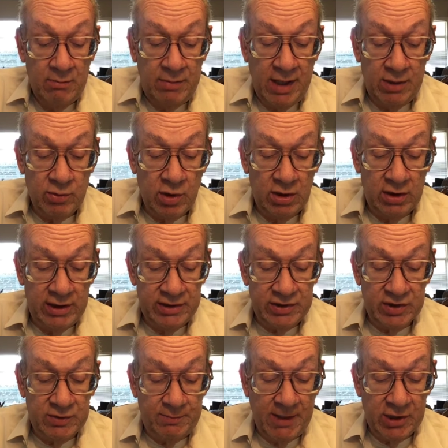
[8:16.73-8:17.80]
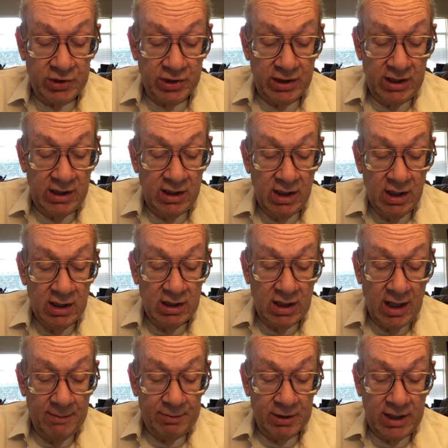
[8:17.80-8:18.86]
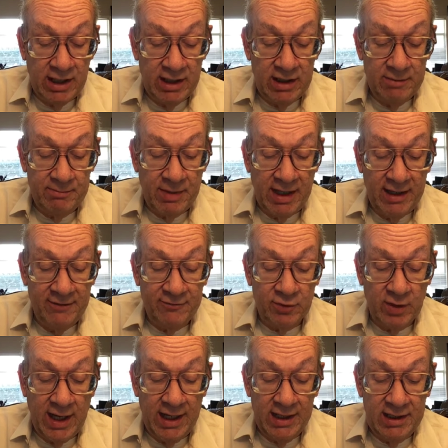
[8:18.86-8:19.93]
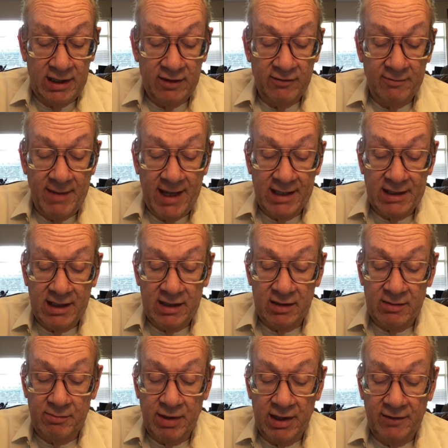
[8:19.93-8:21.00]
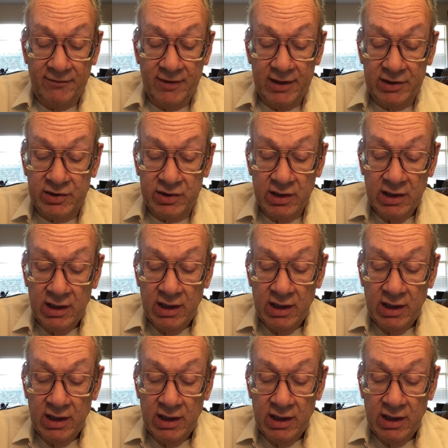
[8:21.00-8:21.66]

Payroll is especially complicated by a variety of mandated benefits